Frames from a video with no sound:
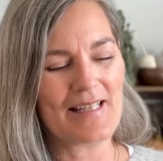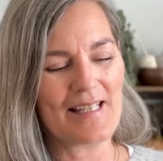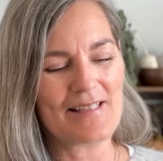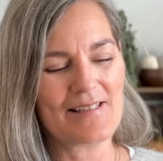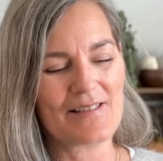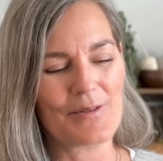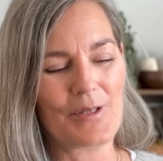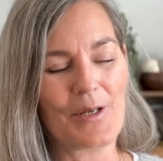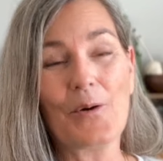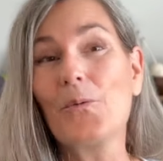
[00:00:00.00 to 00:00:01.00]
this
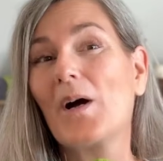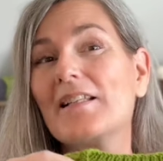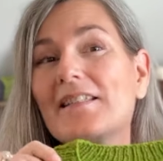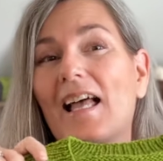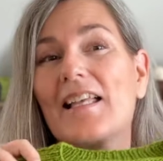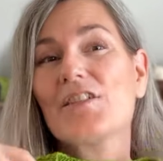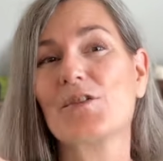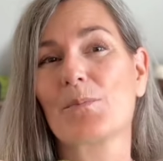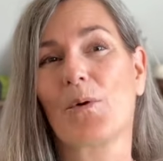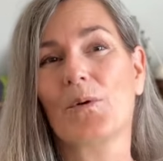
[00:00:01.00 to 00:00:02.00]
one size
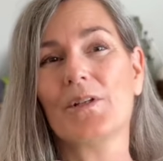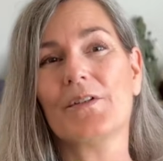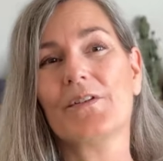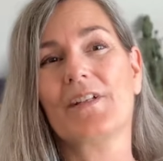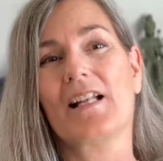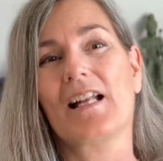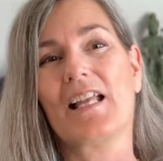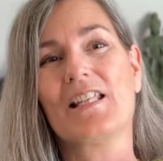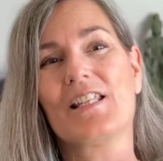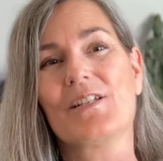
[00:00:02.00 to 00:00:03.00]
smaller than
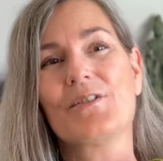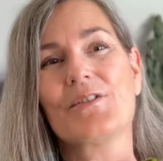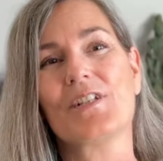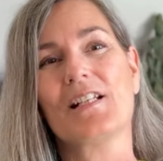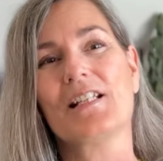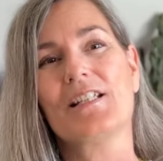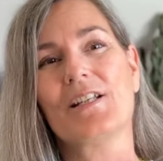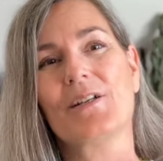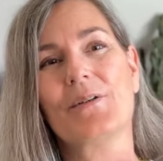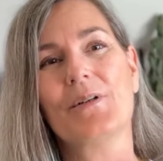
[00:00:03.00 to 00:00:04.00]
I usually
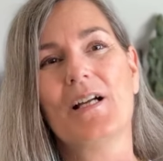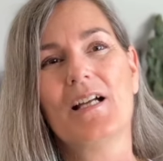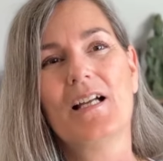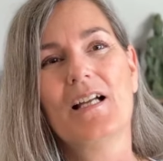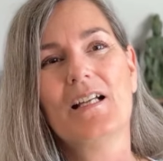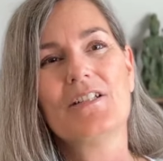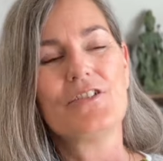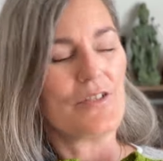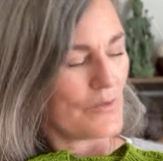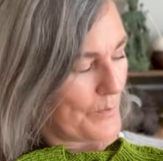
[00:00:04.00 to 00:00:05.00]
do,
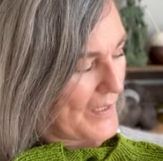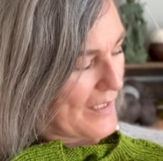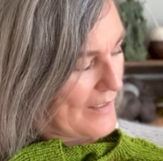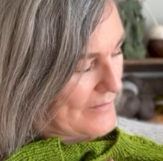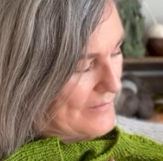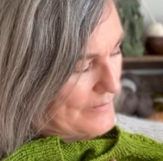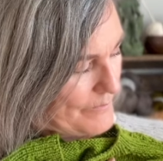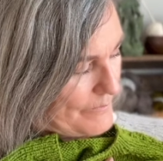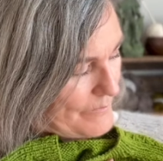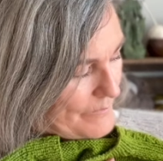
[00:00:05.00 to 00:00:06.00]
just because
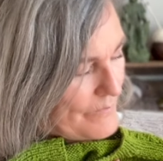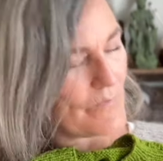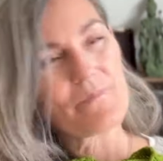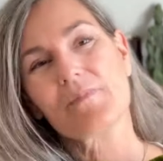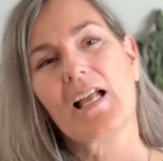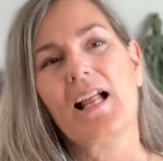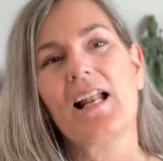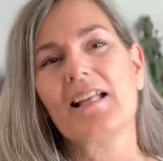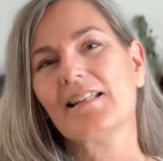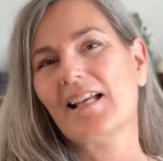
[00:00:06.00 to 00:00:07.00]
I
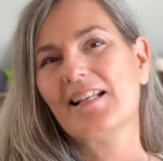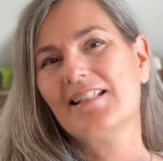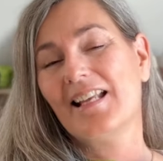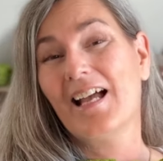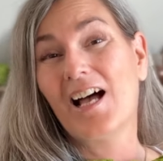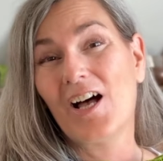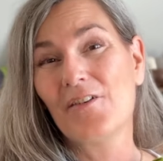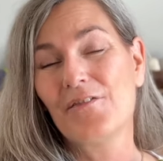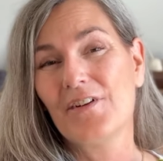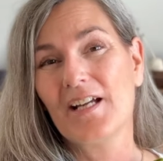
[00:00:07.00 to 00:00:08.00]
like the idea
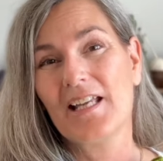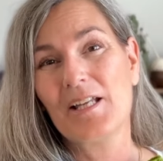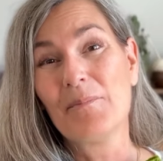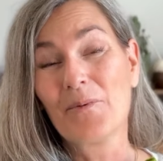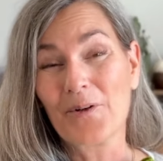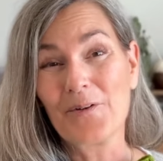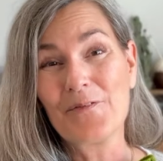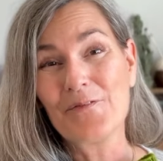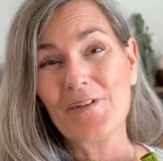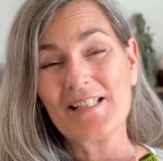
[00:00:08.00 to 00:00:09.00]
of a more
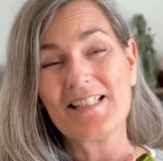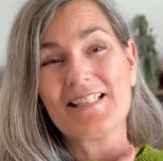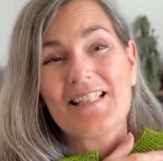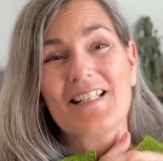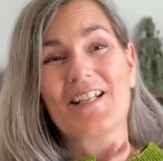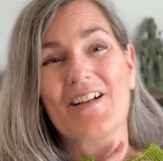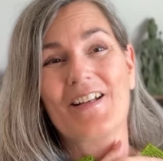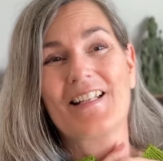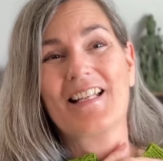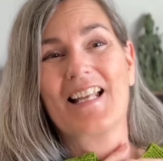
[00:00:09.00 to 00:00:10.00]
fitted
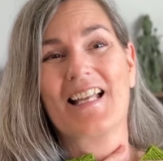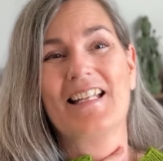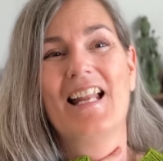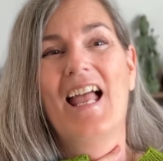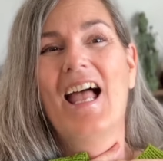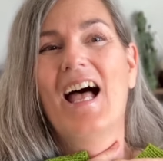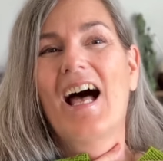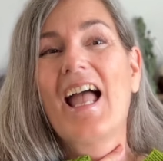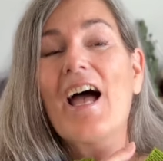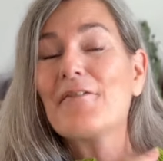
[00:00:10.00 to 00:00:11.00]
cardigan.
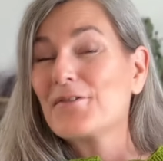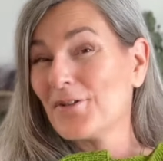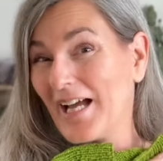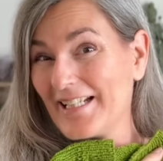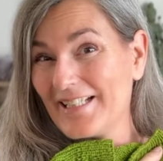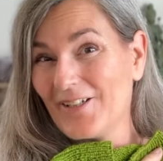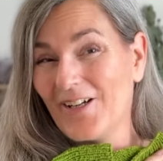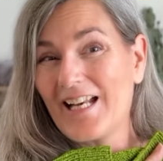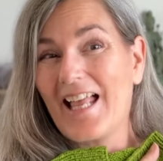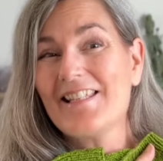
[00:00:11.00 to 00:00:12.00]
I have tried it
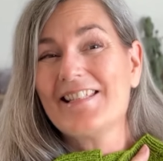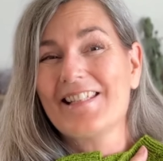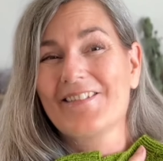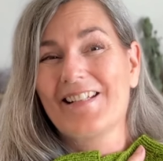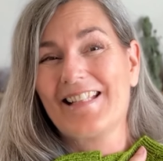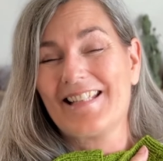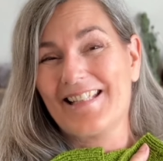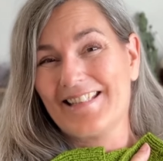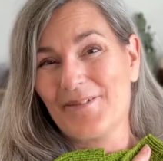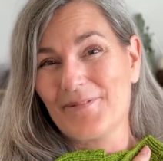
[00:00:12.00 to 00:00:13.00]
on. As soon as I
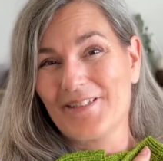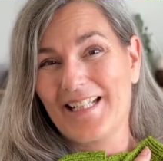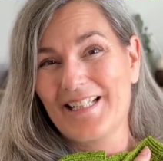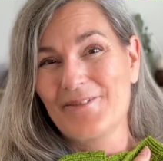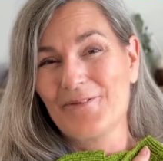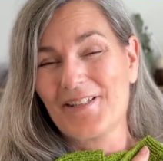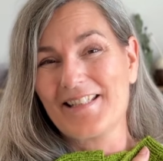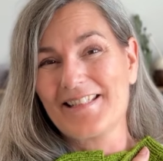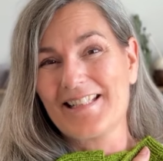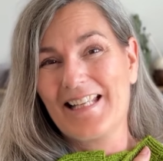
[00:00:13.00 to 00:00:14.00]
separated for
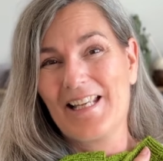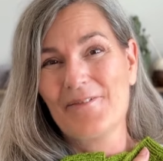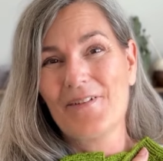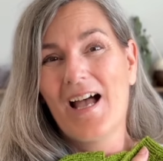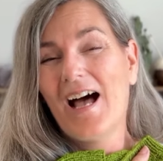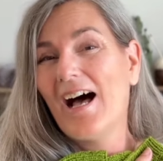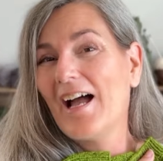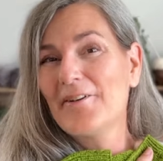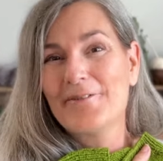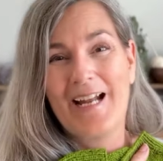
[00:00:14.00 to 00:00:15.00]
the sleeve,
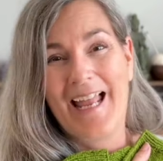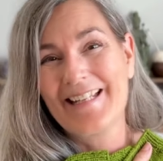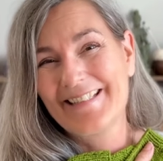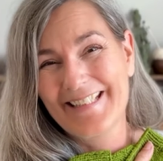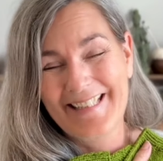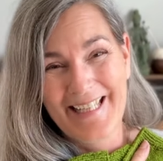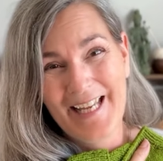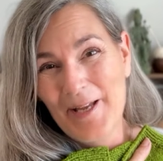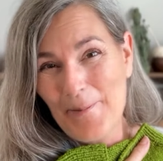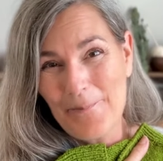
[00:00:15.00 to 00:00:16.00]
I ran to the
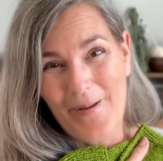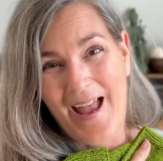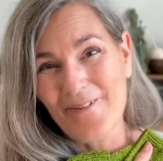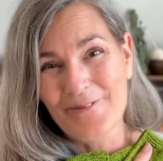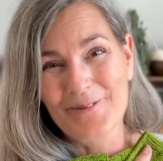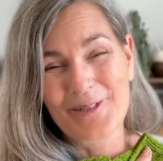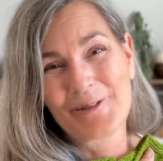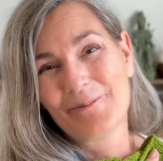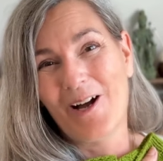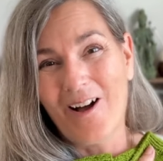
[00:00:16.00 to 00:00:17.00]

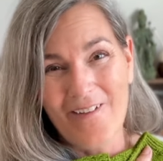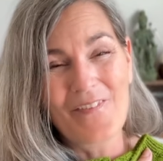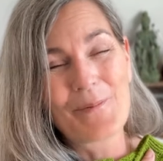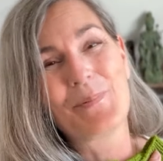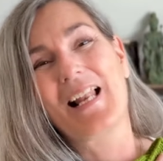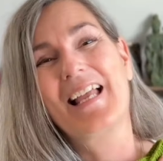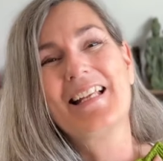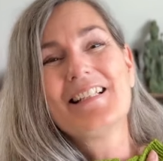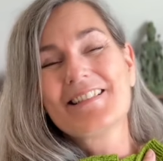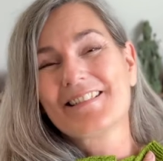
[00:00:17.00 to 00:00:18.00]
bathroom on the
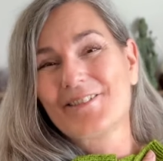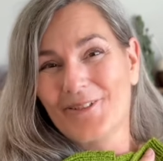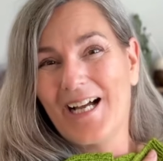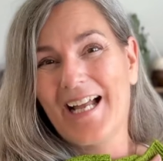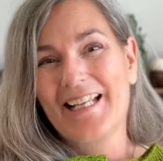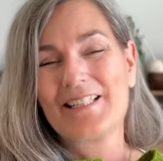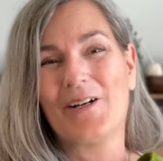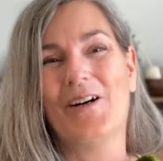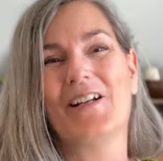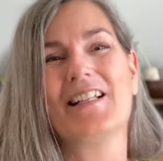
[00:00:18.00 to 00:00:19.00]
plane to try it
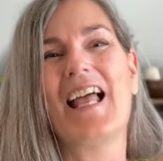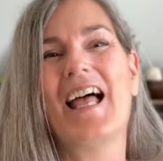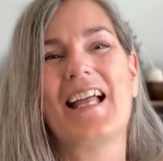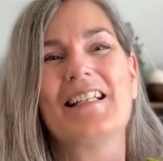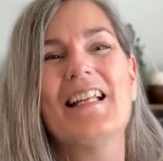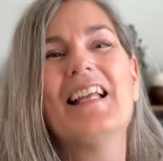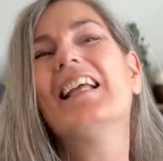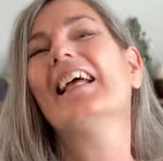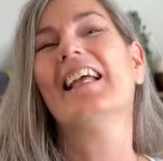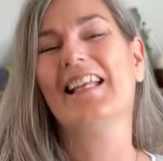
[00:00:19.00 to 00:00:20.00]
on. And
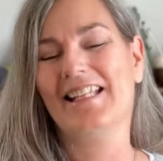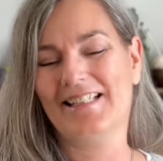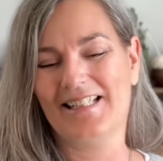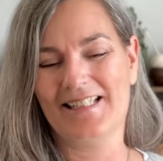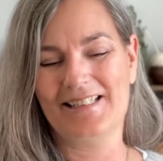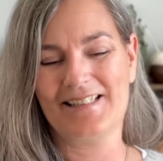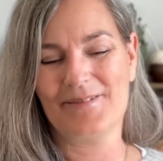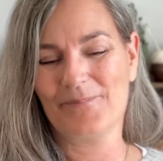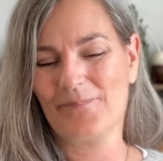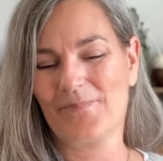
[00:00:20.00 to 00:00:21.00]
it's
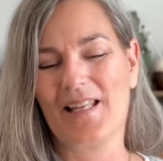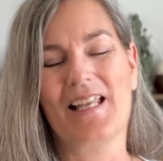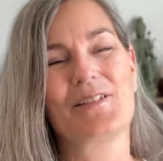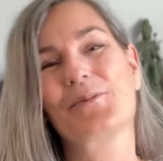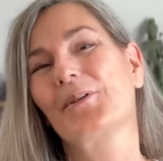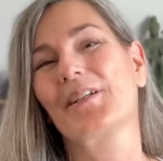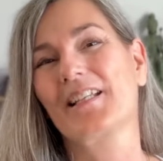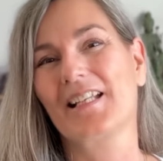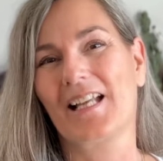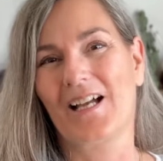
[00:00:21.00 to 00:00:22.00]

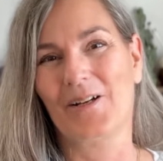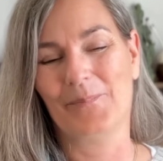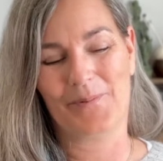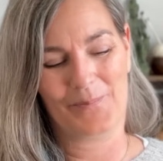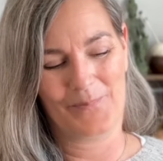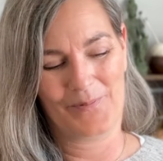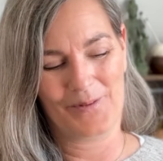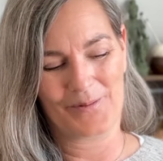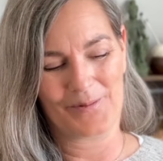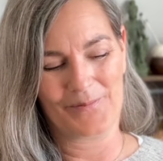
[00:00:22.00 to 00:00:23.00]
working up
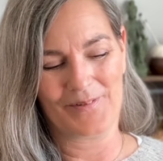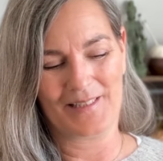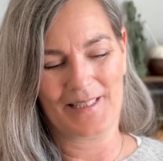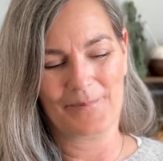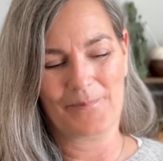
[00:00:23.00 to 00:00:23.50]
beautifully.